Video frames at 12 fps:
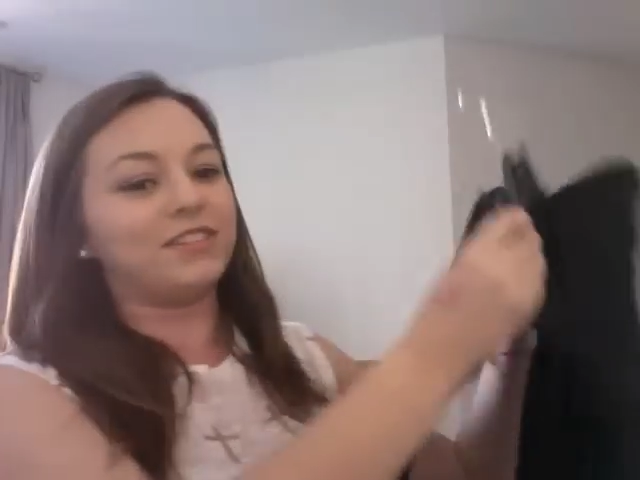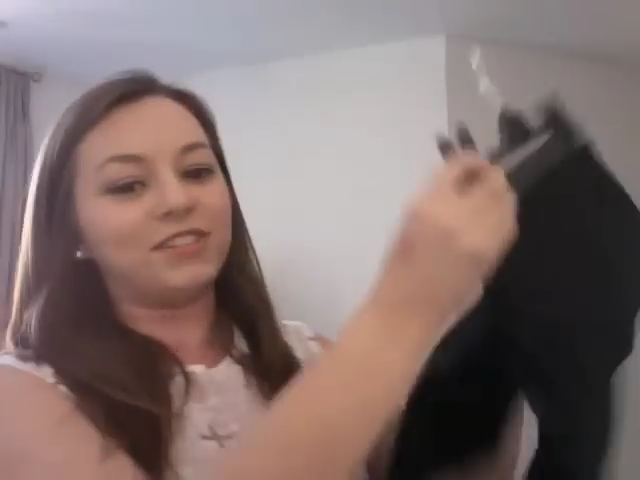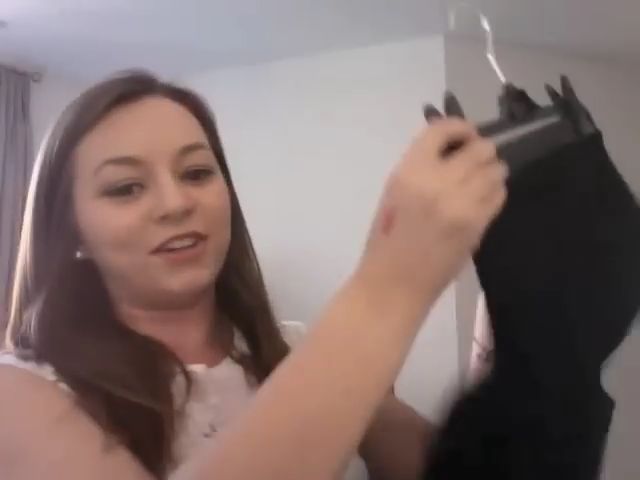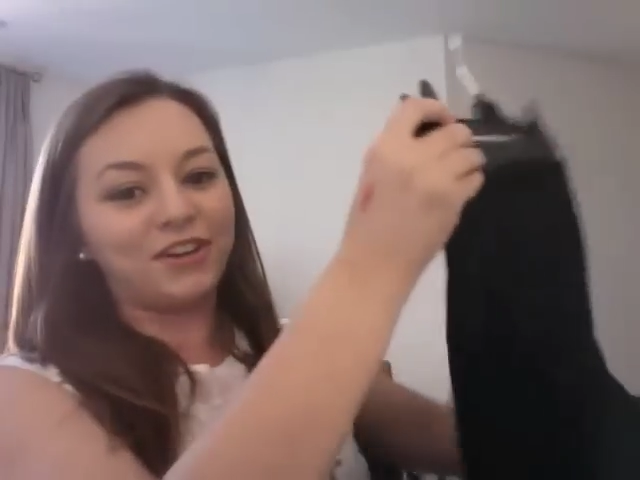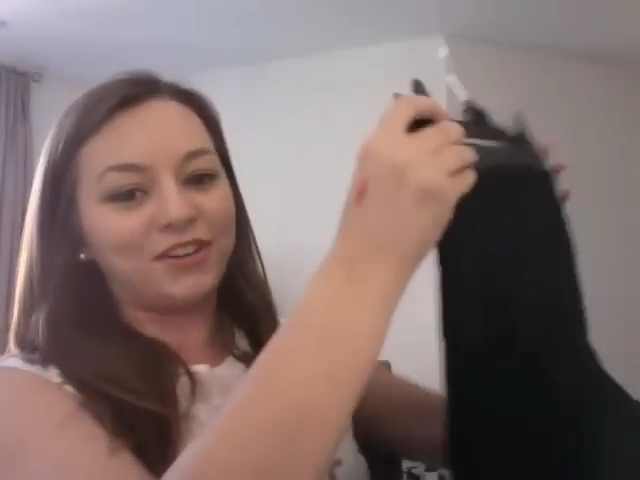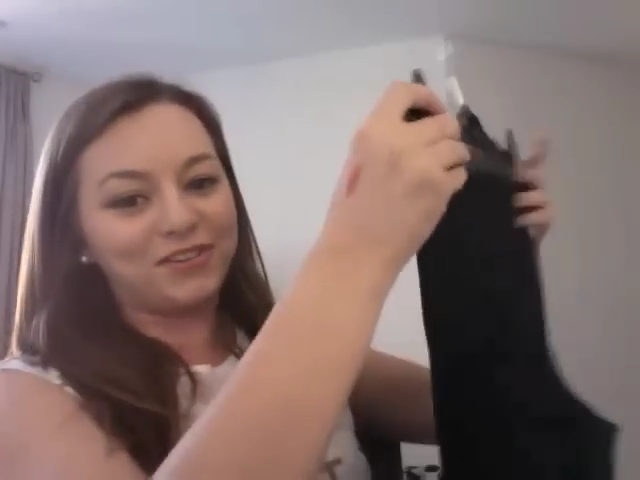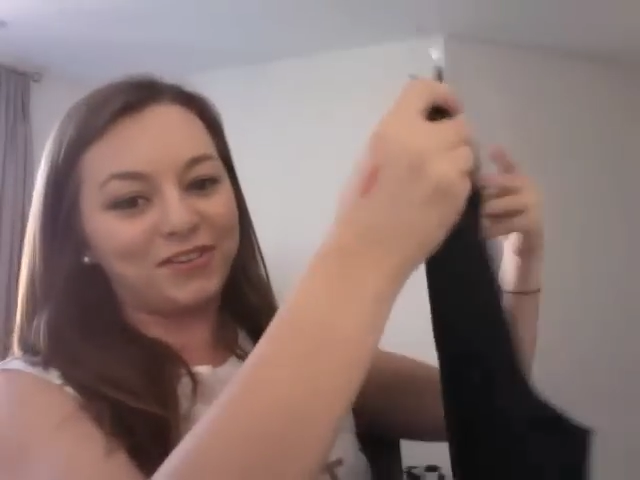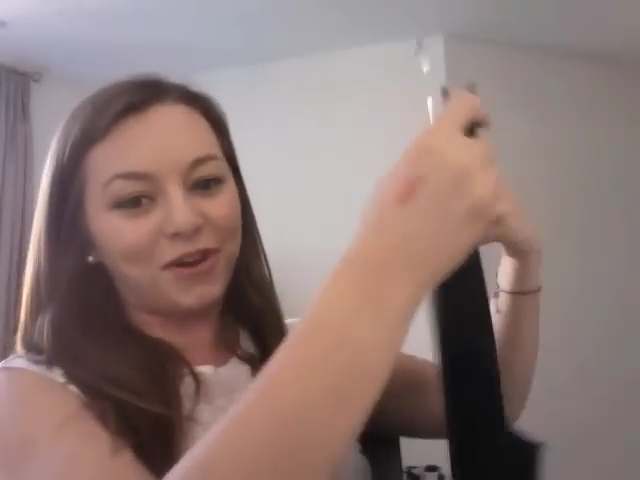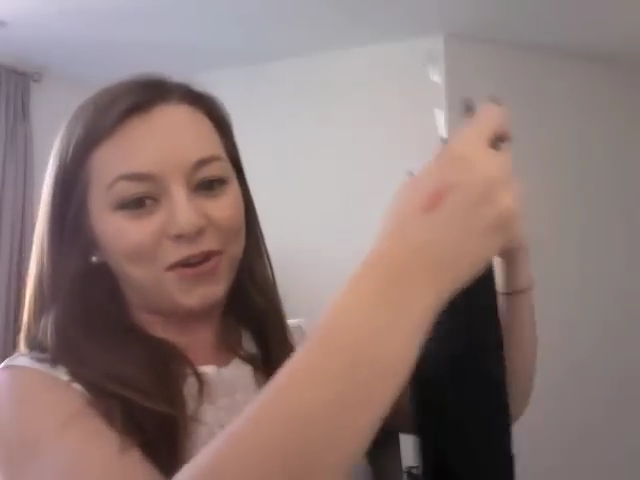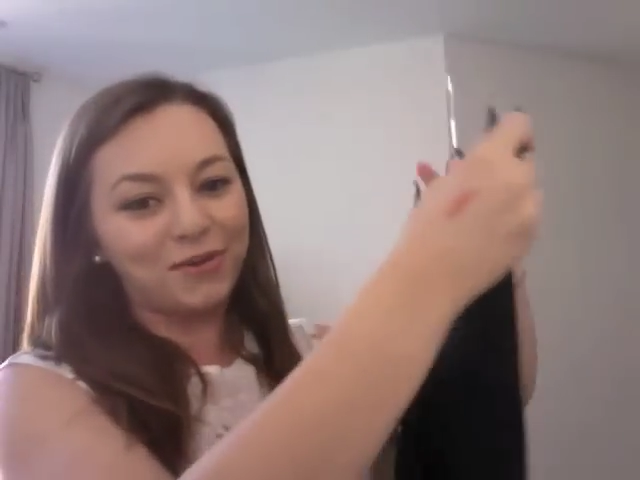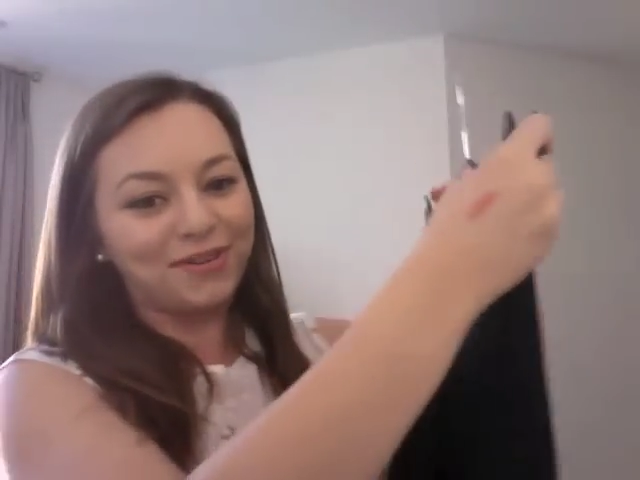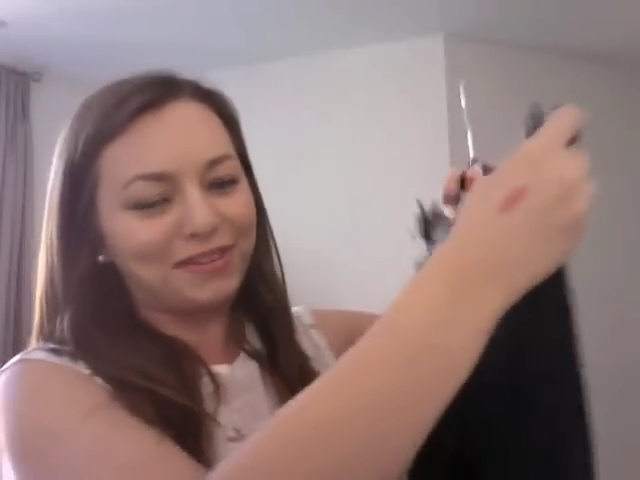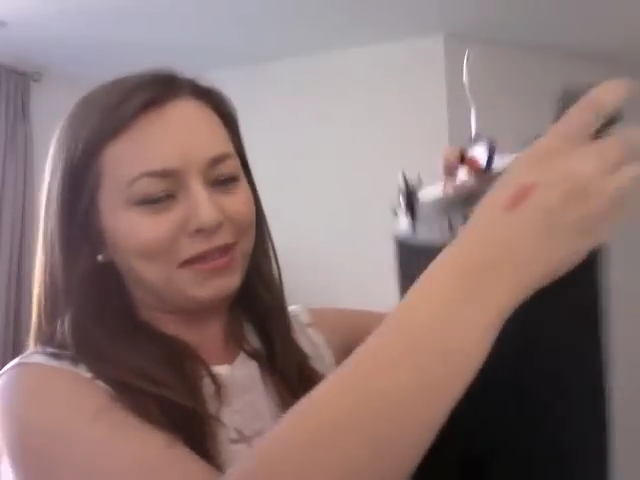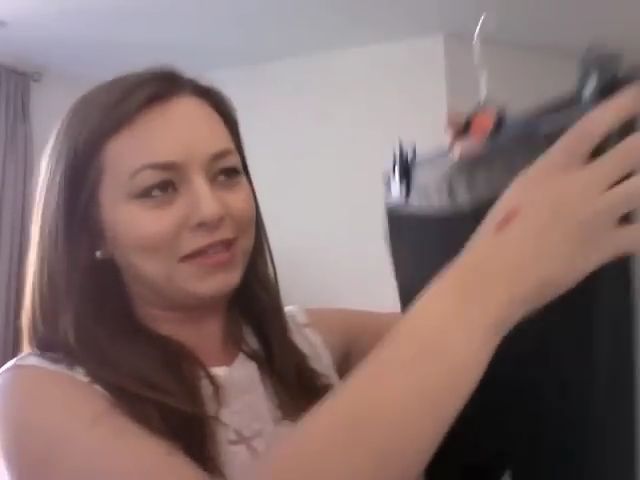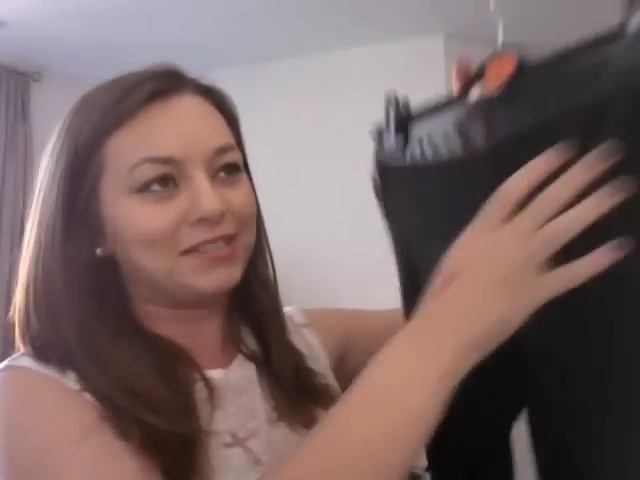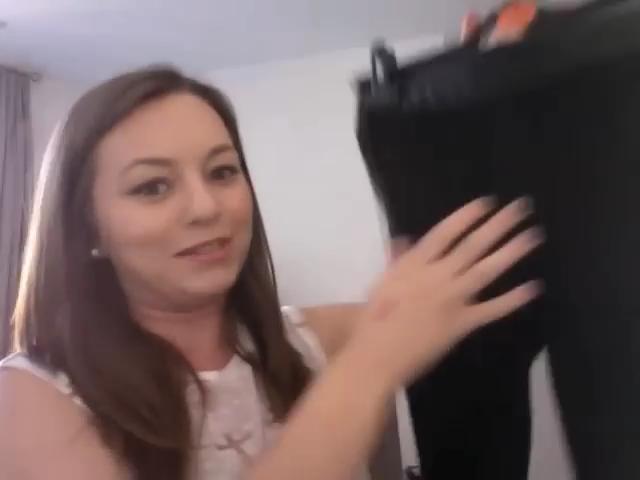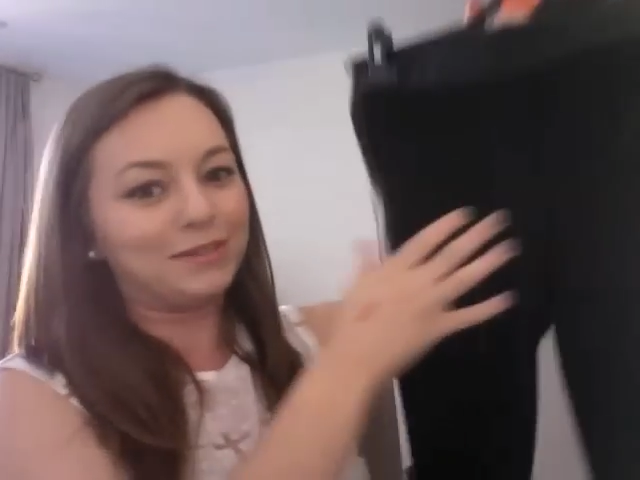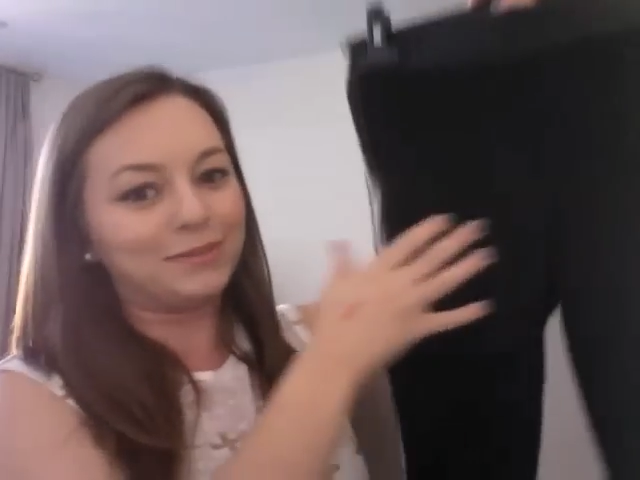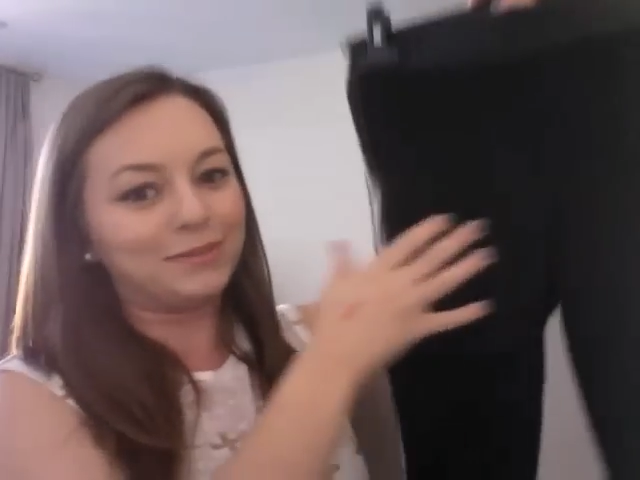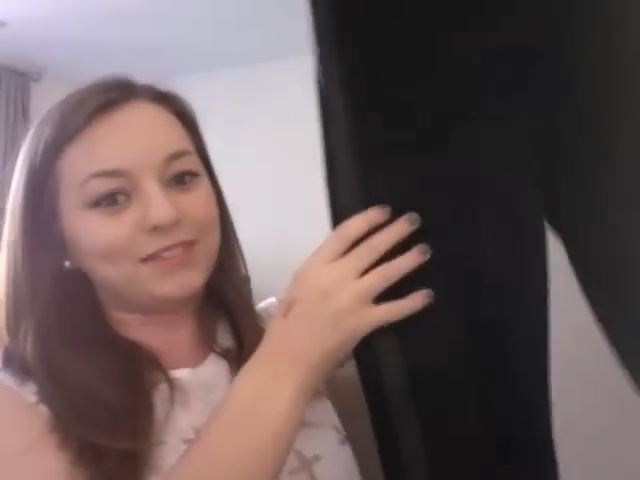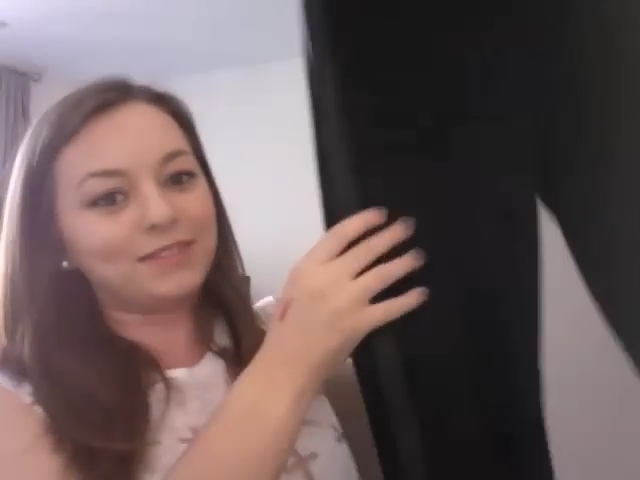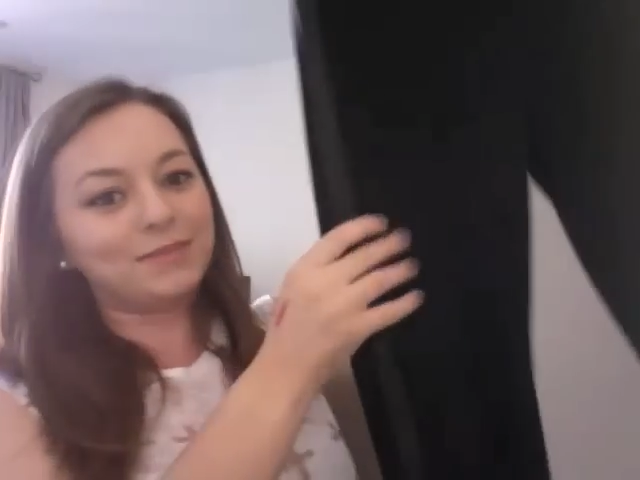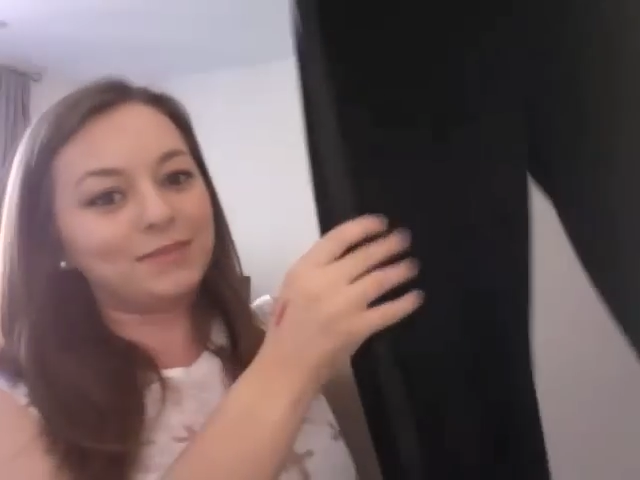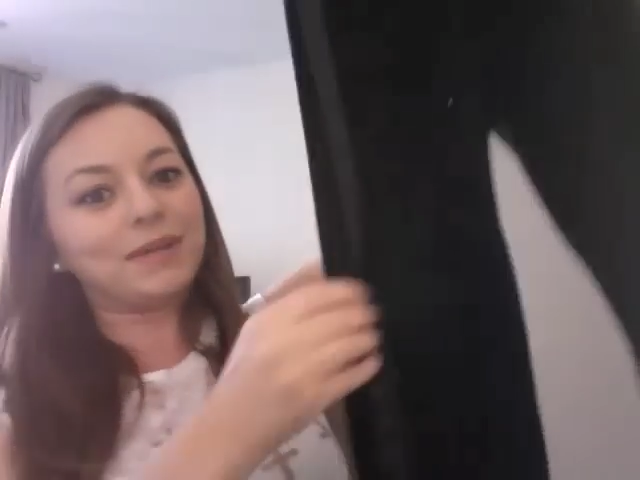to kind of go with that top. It
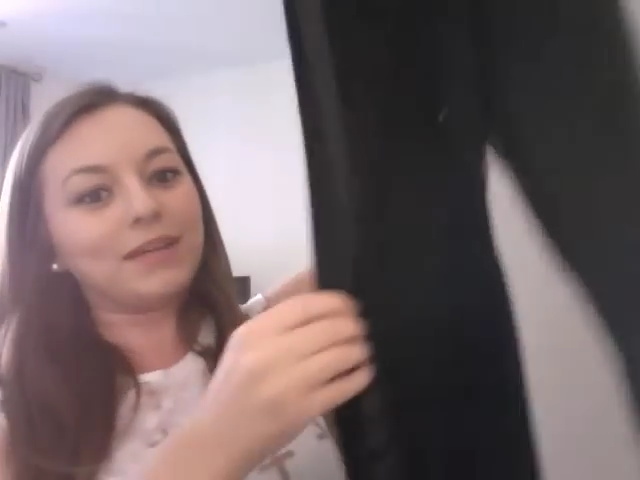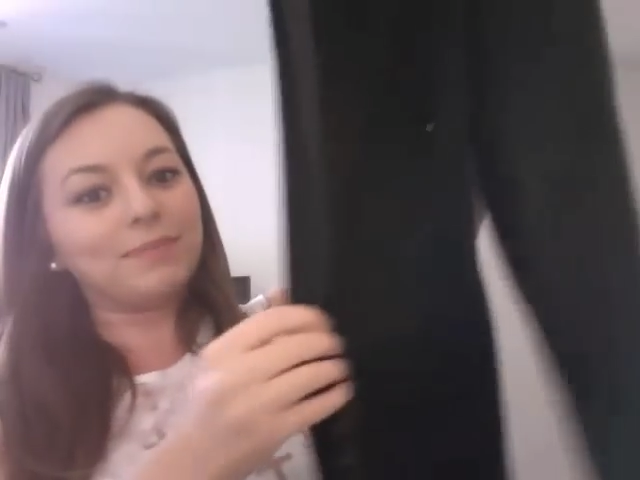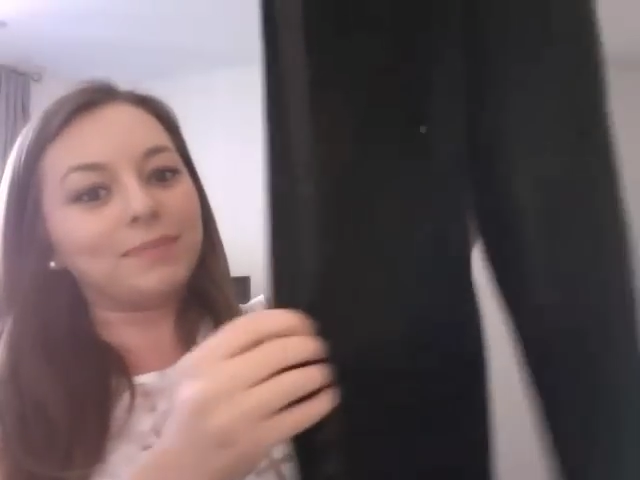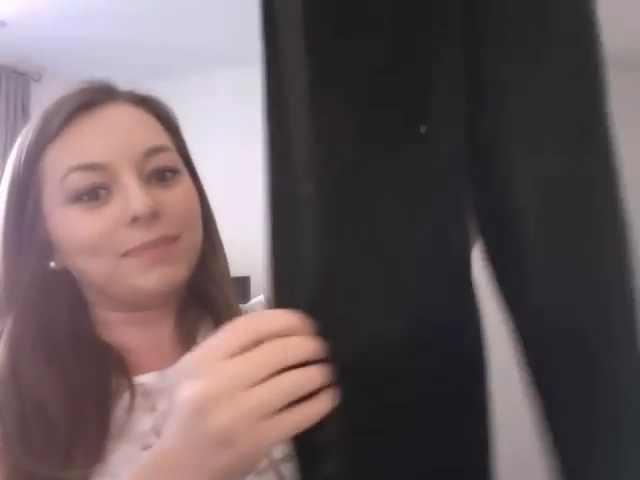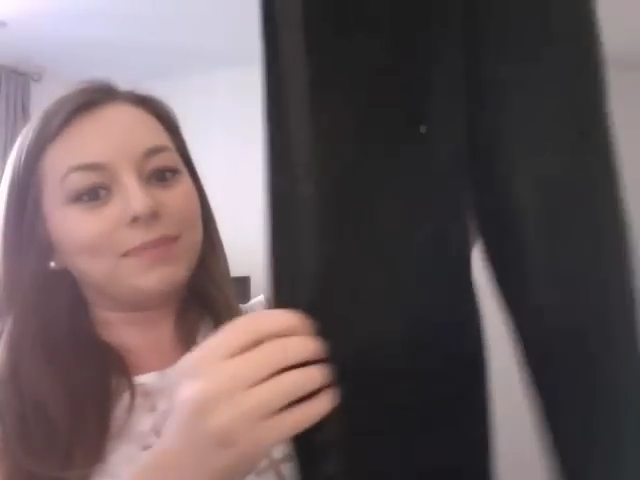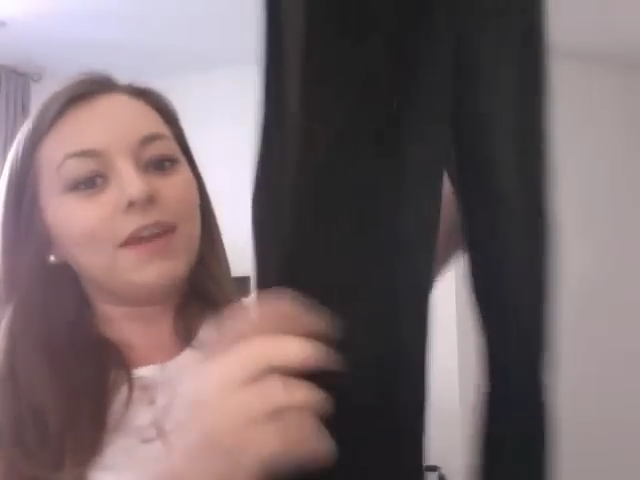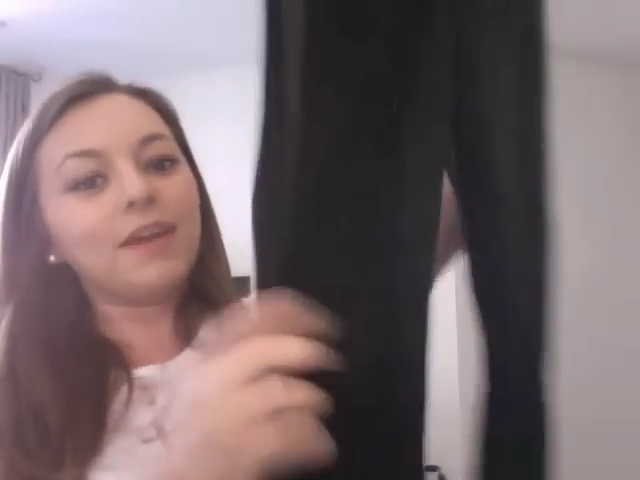sounds a bit bad, but